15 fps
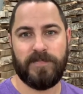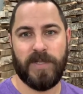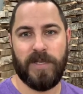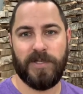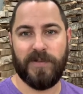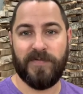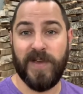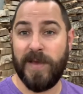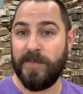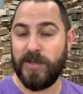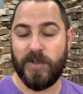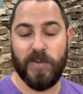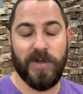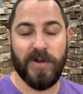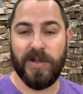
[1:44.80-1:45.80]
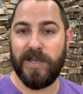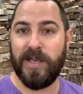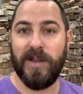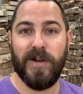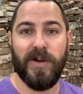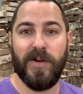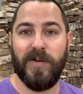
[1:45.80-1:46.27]
So families, we are
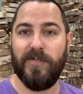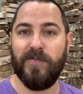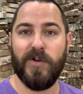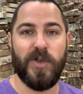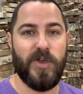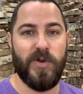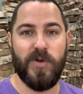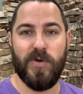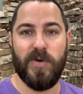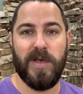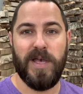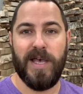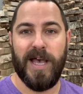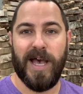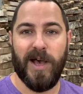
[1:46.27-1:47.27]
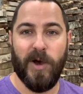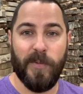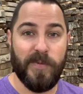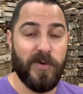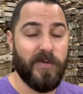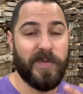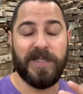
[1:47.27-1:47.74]
here for you. I
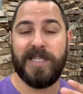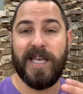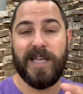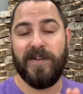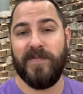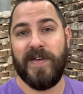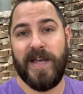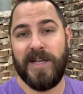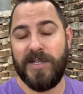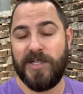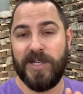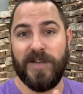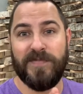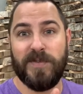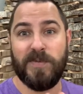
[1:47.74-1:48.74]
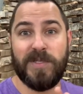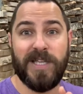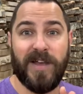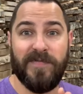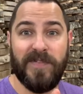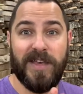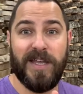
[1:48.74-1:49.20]
hope you've been taking advantage of some
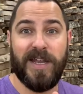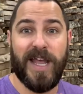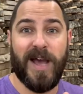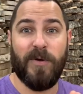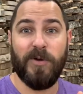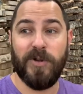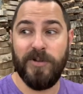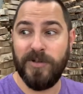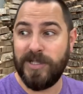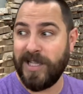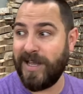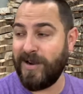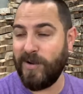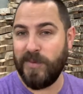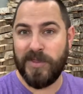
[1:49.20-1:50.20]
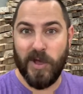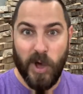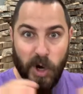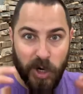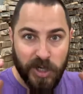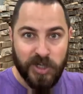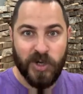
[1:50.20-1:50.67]
stuff in our newsletter with the
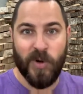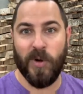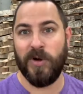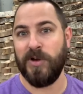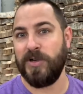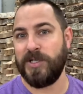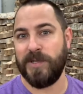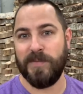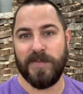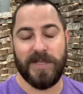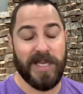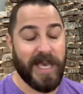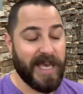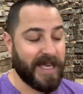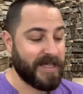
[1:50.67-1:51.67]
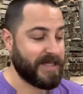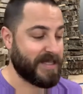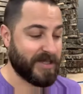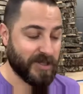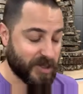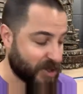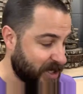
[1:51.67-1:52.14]
Orange Corner, some hints
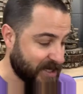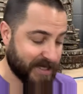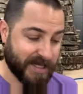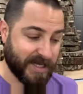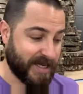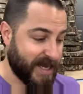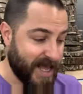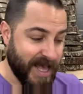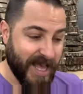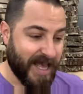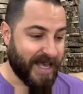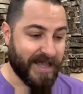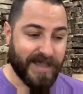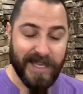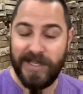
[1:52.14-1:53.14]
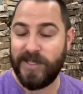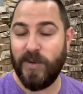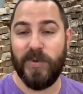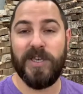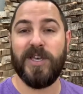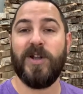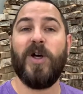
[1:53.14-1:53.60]
and tricks and things that
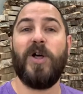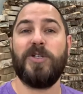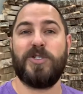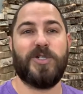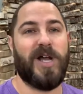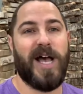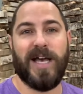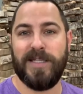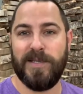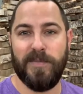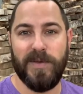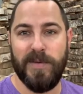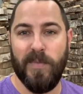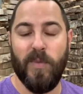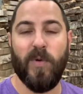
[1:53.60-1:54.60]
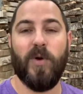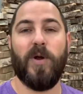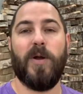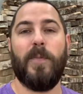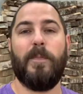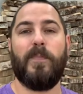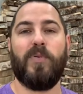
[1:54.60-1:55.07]
we can all try to be
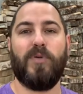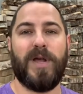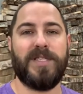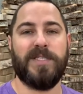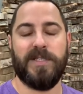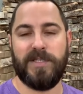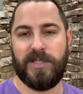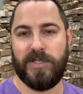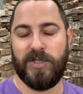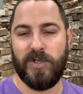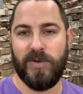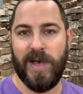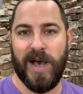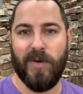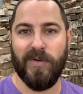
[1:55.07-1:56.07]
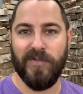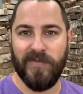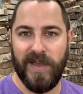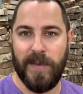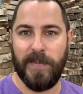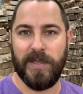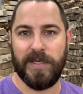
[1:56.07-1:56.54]
more present to our
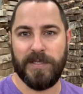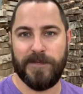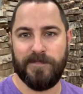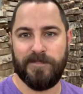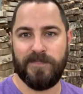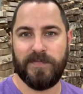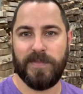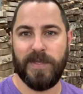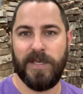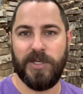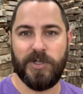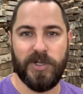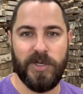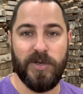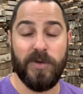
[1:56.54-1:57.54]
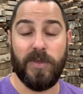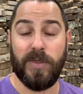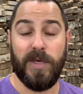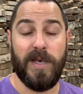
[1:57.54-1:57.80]
families. E Street Youth,